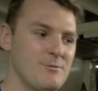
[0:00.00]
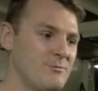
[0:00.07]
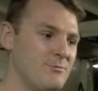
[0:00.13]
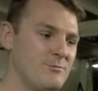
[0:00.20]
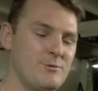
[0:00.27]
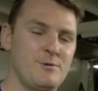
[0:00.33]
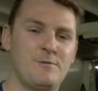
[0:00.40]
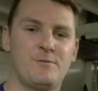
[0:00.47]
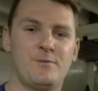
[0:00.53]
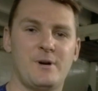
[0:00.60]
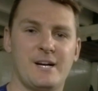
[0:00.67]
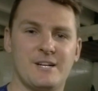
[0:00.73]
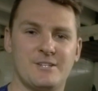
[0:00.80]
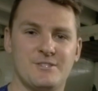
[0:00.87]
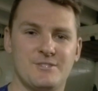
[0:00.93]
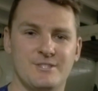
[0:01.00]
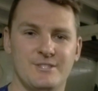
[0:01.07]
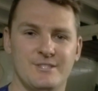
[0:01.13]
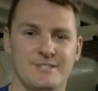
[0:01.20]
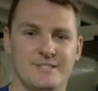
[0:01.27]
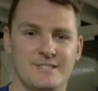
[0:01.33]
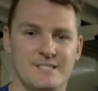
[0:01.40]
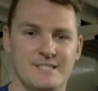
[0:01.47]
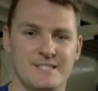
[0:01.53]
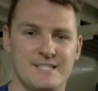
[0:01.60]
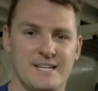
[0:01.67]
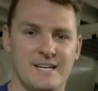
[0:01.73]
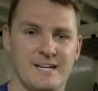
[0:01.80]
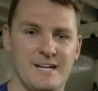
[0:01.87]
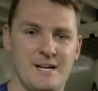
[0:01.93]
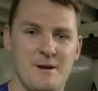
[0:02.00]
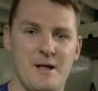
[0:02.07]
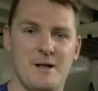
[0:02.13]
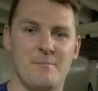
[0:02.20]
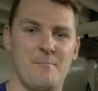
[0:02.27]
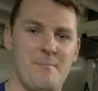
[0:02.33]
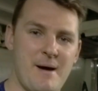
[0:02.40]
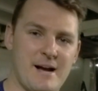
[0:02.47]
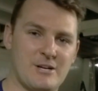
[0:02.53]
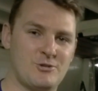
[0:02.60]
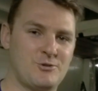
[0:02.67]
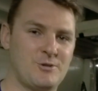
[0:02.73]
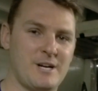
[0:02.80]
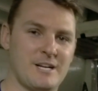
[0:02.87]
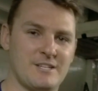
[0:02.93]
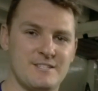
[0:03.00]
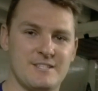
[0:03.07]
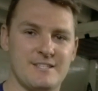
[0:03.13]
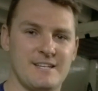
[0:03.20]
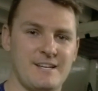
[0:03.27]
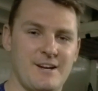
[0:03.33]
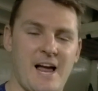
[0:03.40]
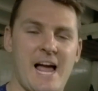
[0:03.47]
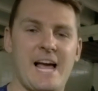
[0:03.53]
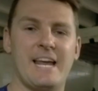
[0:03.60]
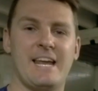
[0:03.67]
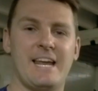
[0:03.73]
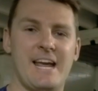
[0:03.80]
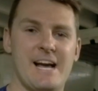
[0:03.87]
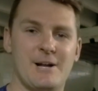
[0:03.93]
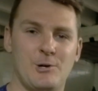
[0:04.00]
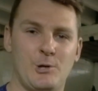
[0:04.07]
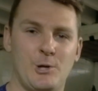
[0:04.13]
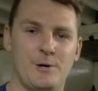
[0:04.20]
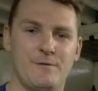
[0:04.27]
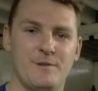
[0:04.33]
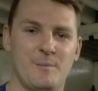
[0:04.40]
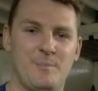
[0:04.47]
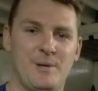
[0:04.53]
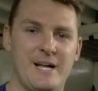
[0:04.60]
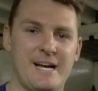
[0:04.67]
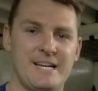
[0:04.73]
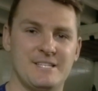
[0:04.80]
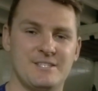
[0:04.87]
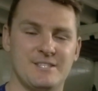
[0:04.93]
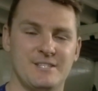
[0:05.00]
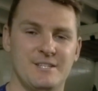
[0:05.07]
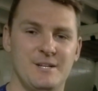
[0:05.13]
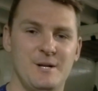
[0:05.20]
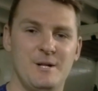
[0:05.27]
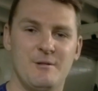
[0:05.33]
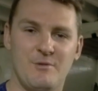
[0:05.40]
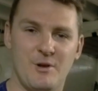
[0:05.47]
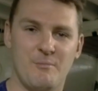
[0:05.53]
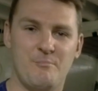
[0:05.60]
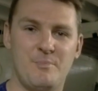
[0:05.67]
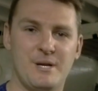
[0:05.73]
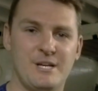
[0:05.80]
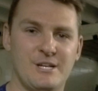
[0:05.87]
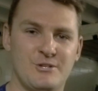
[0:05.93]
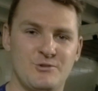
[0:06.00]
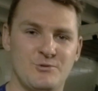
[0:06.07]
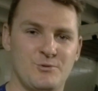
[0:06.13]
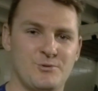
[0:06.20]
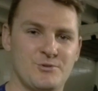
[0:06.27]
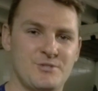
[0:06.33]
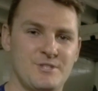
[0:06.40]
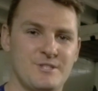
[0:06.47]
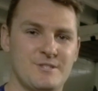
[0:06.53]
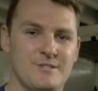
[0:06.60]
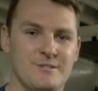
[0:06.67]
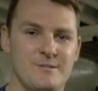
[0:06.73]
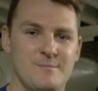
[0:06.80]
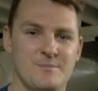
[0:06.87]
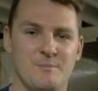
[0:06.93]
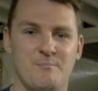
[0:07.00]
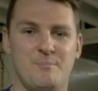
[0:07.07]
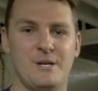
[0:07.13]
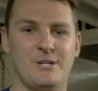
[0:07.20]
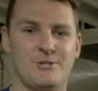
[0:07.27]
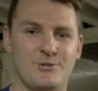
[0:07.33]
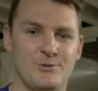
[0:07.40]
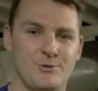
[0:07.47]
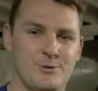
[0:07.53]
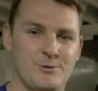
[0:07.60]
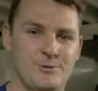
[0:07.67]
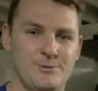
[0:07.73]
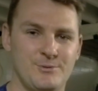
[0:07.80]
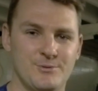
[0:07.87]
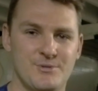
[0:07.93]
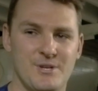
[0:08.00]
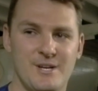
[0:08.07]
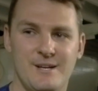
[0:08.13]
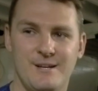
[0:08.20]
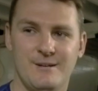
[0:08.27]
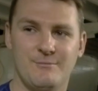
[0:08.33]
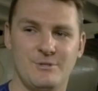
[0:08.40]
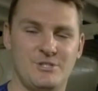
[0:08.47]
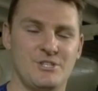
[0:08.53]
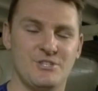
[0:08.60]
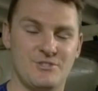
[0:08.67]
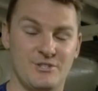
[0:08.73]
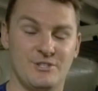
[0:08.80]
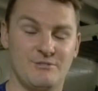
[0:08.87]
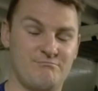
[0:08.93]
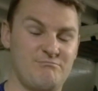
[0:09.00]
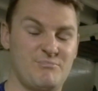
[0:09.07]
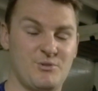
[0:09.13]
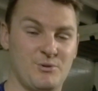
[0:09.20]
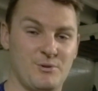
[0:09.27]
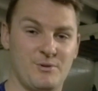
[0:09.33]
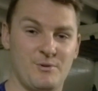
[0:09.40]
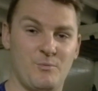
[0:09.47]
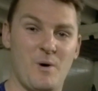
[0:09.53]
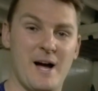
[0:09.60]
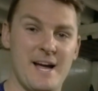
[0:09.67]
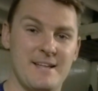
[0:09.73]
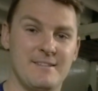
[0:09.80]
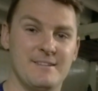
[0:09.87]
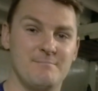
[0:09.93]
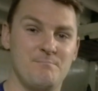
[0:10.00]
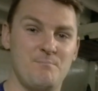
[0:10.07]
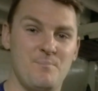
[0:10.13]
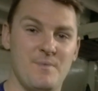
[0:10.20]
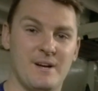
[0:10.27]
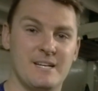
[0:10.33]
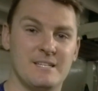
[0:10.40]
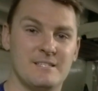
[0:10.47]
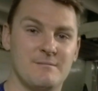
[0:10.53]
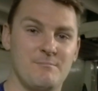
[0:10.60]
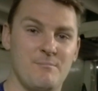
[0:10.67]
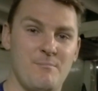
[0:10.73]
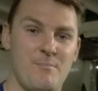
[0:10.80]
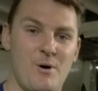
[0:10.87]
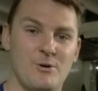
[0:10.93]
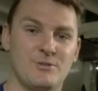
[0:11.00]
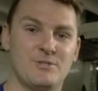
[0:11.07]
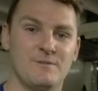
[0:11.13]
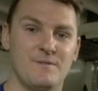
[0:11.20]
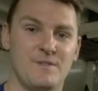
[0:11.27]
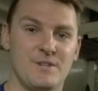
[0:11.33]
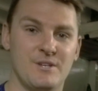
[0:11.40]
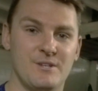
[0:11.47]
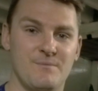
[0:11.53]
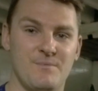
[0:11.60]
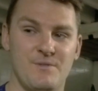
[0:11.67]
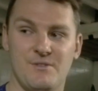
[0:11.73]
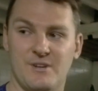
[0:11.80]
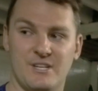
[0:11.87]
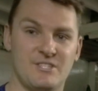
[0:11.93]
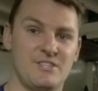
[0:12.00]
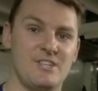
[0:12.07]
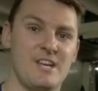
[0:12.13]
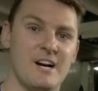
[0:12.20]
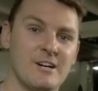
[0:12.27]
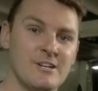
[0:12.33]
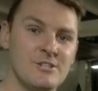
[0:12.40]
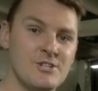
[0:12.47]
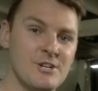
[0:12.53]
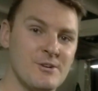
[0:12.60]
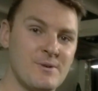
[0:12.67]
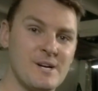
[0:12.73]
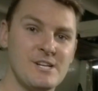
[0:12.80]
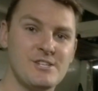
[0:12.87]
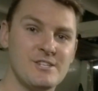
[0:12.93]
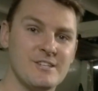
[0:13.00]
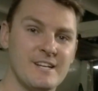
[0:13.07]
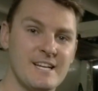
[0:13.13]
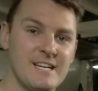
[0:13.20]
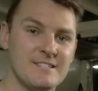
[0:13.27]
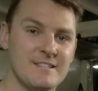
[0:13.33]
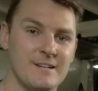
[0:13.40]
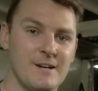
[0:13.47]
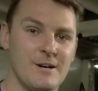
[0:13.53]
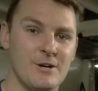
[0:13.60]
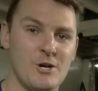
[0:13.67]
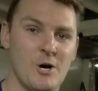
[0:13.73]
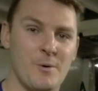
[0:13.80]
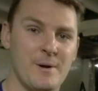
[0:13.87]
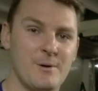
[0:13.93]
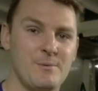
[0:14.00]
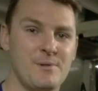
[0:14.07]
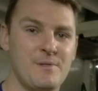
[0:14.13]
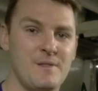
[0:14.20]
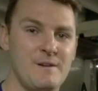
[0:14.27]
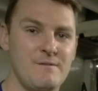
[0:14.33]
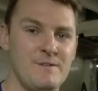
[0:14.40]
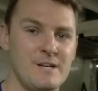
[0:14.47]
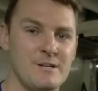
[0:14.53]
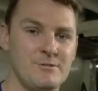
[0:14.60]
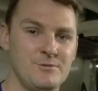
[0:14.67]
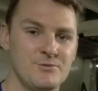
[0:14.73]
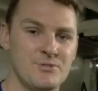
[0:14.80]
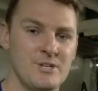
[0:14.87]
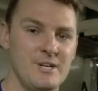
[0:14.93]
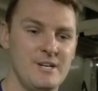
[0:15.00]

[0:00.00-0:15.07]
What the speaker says: roof racks and max tracks hanging out all over the place, and big exhaust systems and big snorkels, which is the sort of the way that I guess most of the younger generation are going with their vehicles,